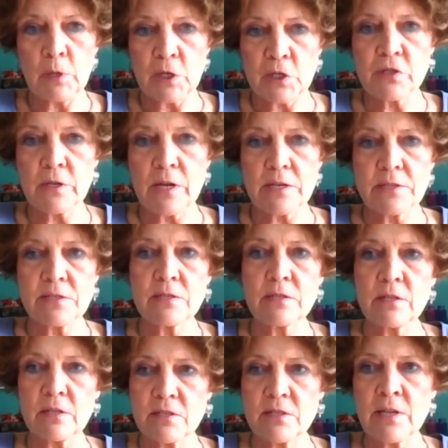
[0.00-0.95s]
much less
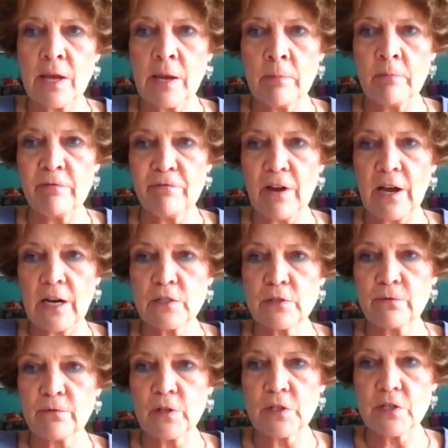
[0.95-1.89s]
the same
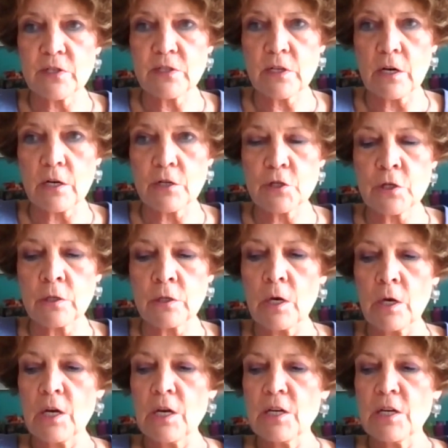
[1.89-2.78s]
facts for a discussion.